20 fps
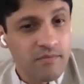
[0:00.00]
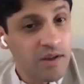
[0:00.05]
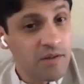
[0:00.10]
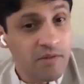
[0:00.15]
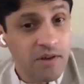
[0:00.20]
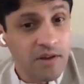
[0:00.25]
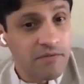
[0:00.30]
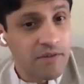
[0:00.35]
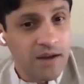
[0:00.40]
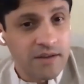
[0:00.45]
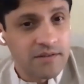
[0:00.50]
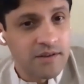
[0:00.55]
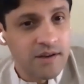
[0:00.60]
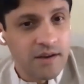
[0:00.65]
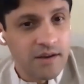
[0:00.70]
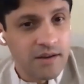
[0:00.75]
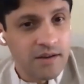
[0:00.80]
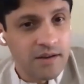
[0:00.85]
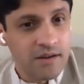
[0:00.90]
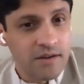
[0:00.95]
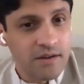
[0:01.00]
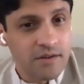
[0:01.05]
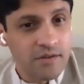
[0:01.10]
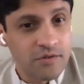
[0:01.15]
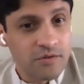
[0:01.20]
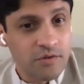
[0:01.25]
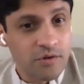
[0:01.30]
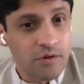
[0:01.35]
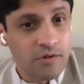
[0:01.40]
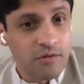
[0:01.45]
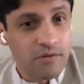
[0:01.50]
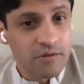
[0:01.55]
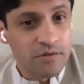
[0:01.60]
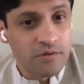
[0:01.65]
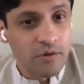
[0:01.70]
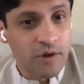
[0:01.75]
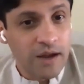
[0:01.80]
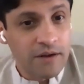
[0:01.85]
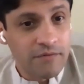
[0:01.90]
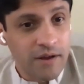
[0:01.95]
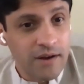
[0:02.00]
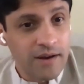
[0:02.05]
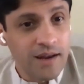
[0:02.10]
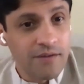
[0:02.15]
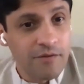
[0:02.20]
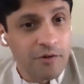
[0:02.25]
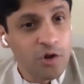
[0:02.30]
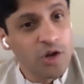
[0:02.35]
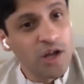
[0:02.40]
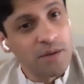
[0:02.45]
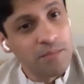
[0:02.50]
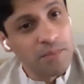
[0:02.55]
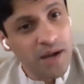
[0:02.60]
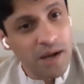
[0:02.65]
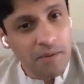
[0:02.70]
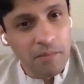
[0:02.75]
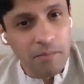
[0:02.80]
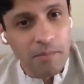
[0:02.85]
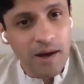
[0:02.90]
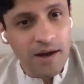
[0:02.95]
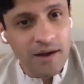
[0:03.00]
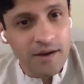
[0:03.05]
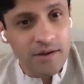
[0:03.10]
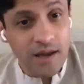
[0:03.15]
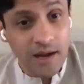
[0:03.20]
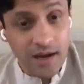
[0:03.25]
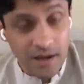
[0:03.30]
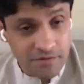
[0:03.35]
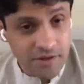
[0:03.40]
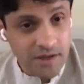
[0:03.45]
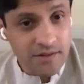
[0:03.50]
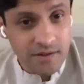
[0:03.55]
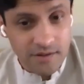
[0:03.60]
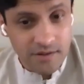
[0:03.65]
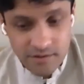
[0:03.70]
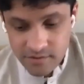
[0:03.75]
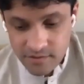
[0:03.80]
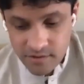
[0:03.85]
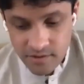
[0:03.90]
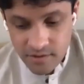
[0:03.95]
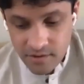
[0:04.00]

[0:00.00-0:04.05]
Very, very fascinating. So at one level, you can become a monk. And I've seen this.